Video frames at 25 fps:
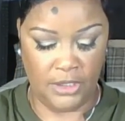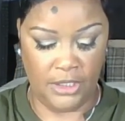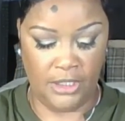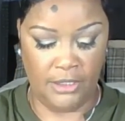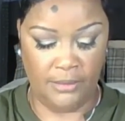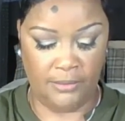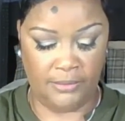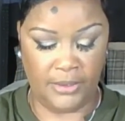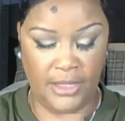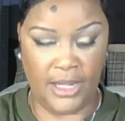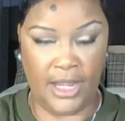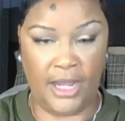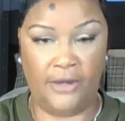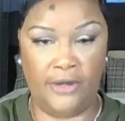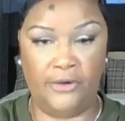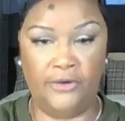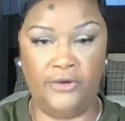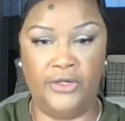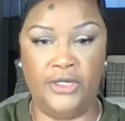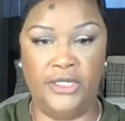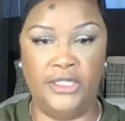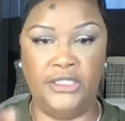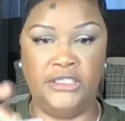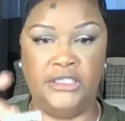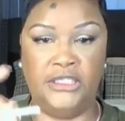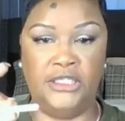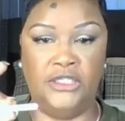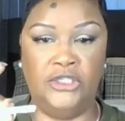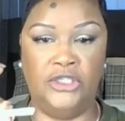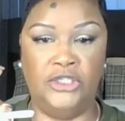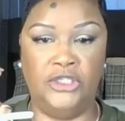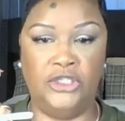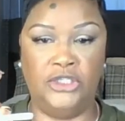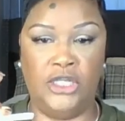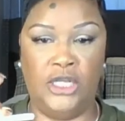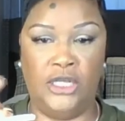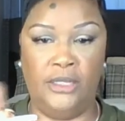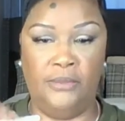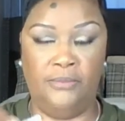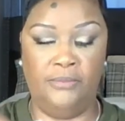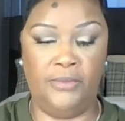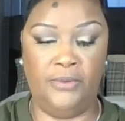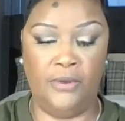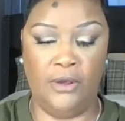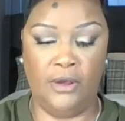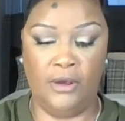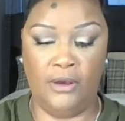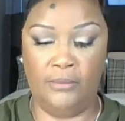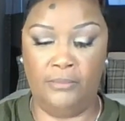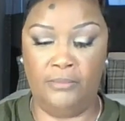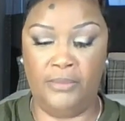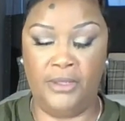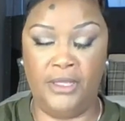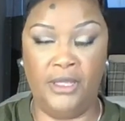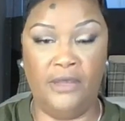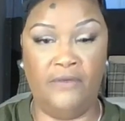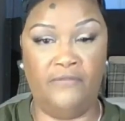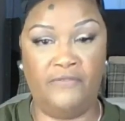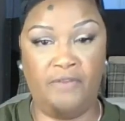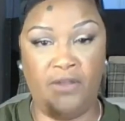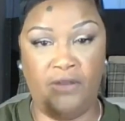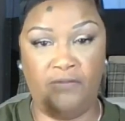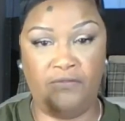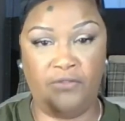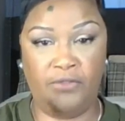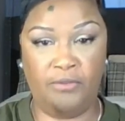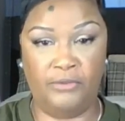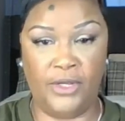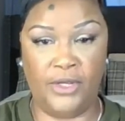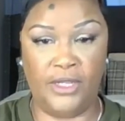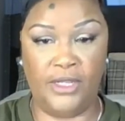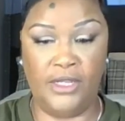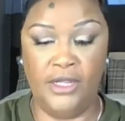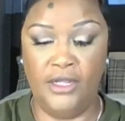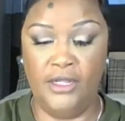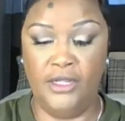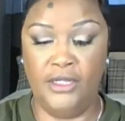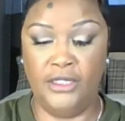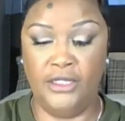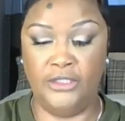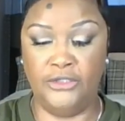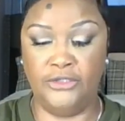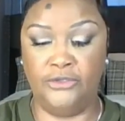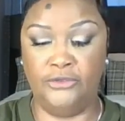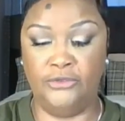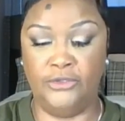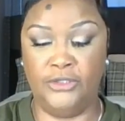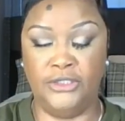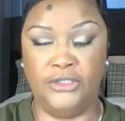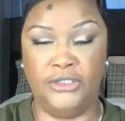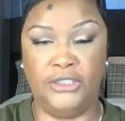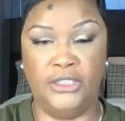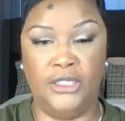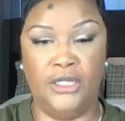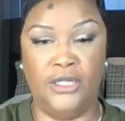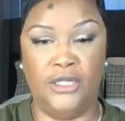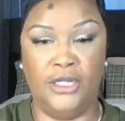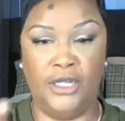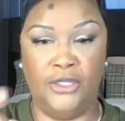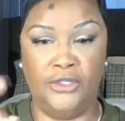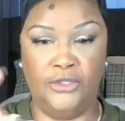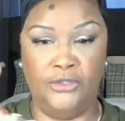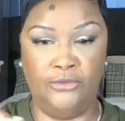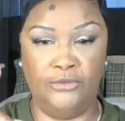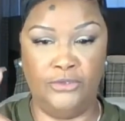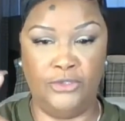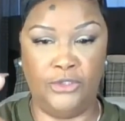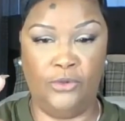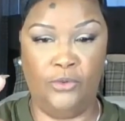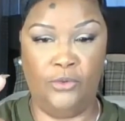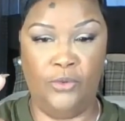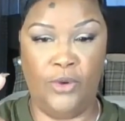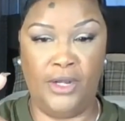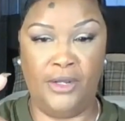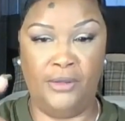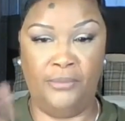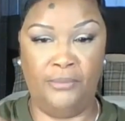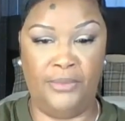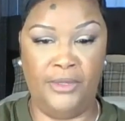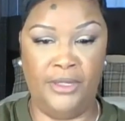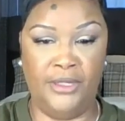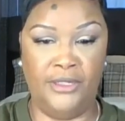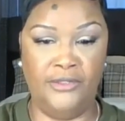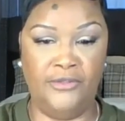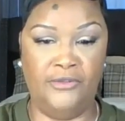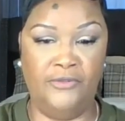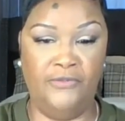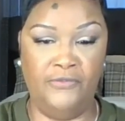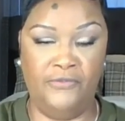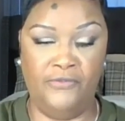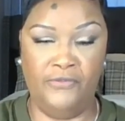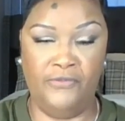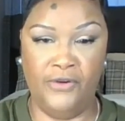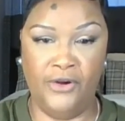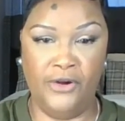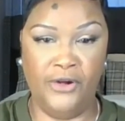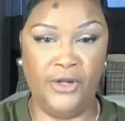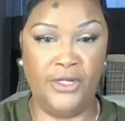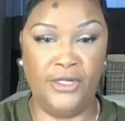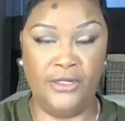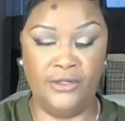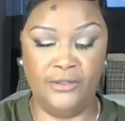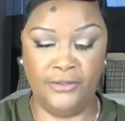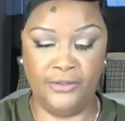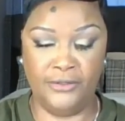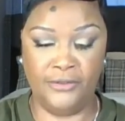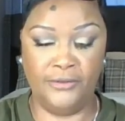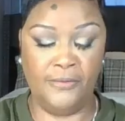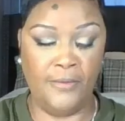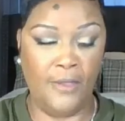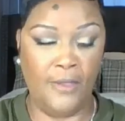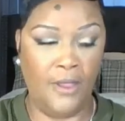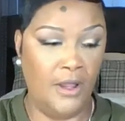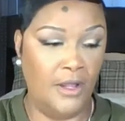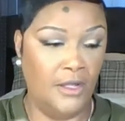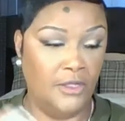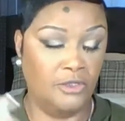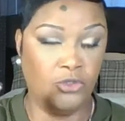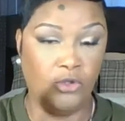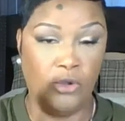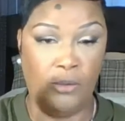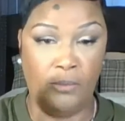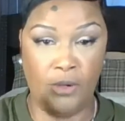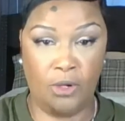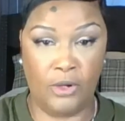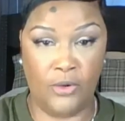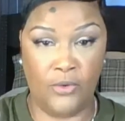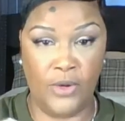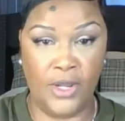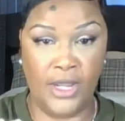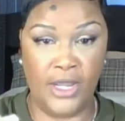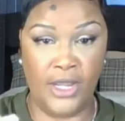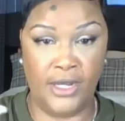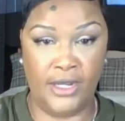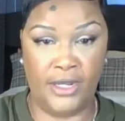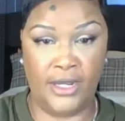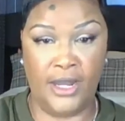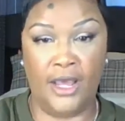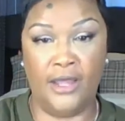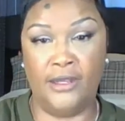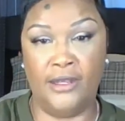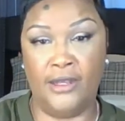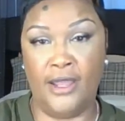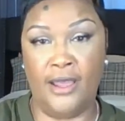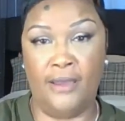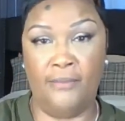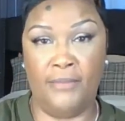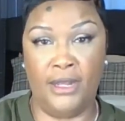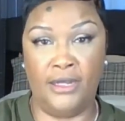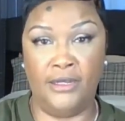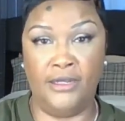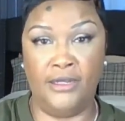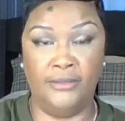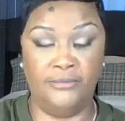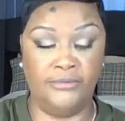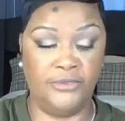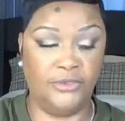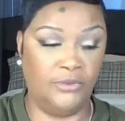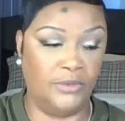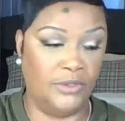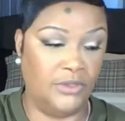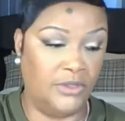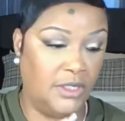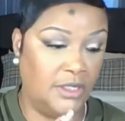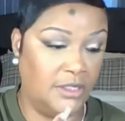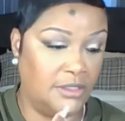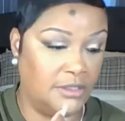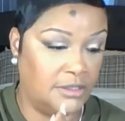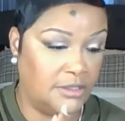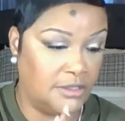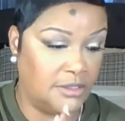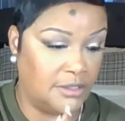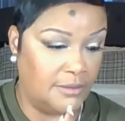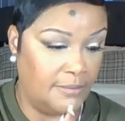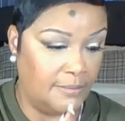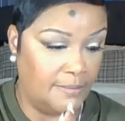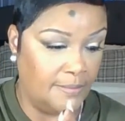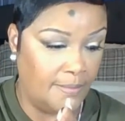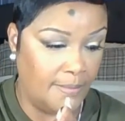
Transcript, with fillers: lip liner, and it's in the shade BFF3. As you can tell, I use it quite a bit. It's very little. So I'm going to go ahead and outline my lips with this.